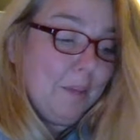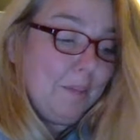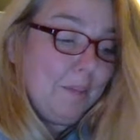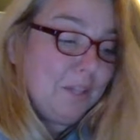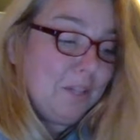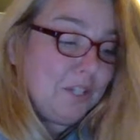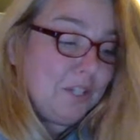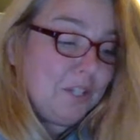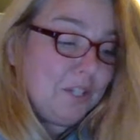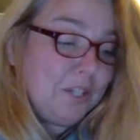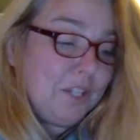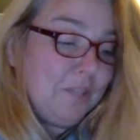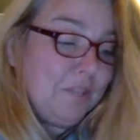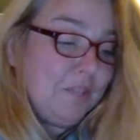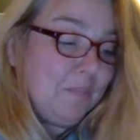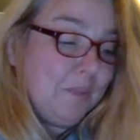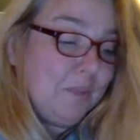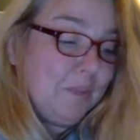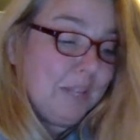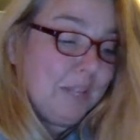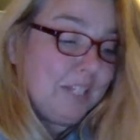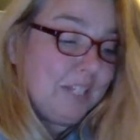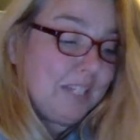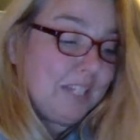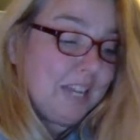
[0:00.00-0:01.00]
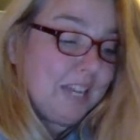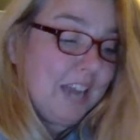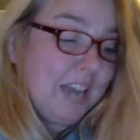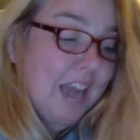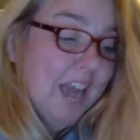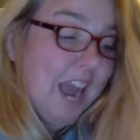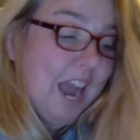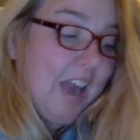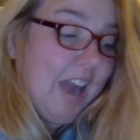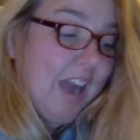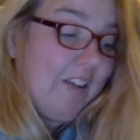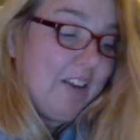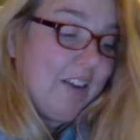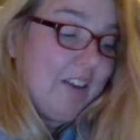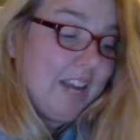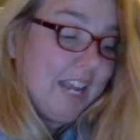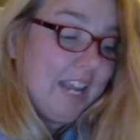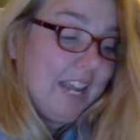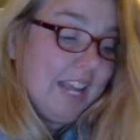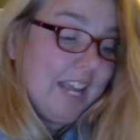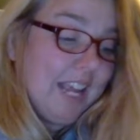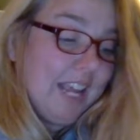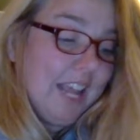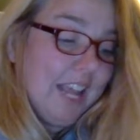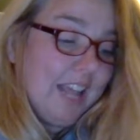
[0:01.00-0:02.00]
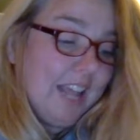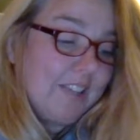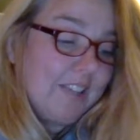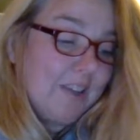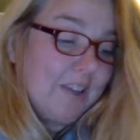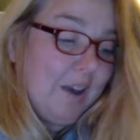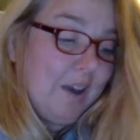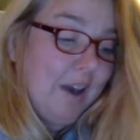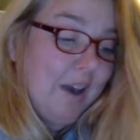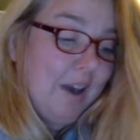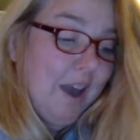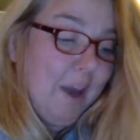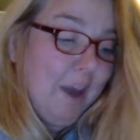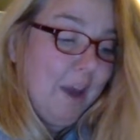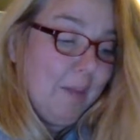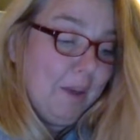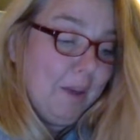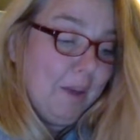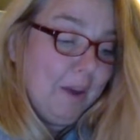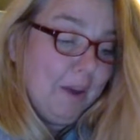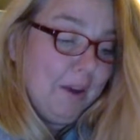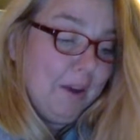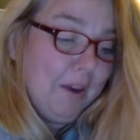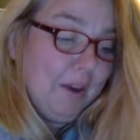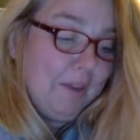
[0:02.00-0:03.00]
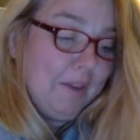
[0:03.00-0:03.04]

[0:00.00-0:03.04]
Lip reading: achievement, and irony as our armor.